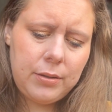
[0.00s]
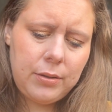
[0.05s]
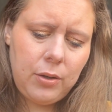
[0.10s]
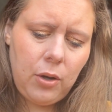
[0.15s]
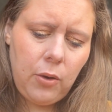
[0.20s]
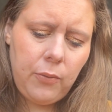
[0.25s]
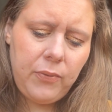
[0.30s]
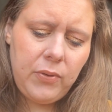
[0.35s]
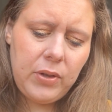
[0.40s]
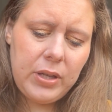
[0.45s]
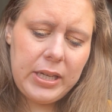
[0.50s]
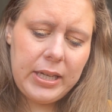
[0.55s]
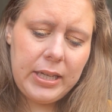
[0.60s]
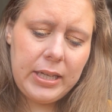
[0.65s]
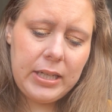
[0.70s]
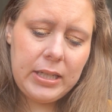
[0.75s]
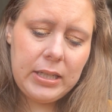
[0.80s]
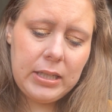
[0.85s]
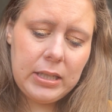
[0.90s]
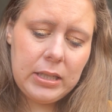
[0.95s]

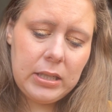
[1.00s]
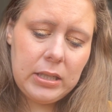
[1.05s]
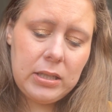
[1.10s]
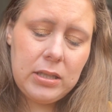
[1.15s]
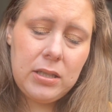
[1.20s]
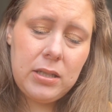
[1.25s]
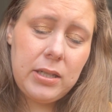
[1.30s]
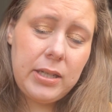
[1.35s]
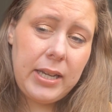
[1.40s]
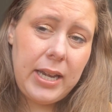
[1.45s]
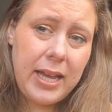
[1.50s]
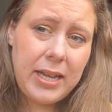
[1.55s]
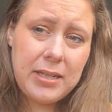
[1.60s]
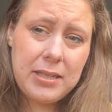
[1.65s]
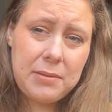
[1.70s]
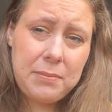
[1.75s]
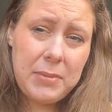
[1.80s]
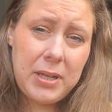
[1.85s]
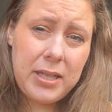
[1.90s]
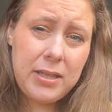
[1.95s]
hopefully
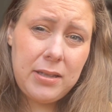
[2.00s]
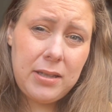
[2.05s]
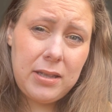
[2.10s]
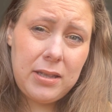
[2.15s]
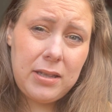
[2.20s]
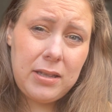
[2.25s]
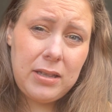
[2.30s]
next month.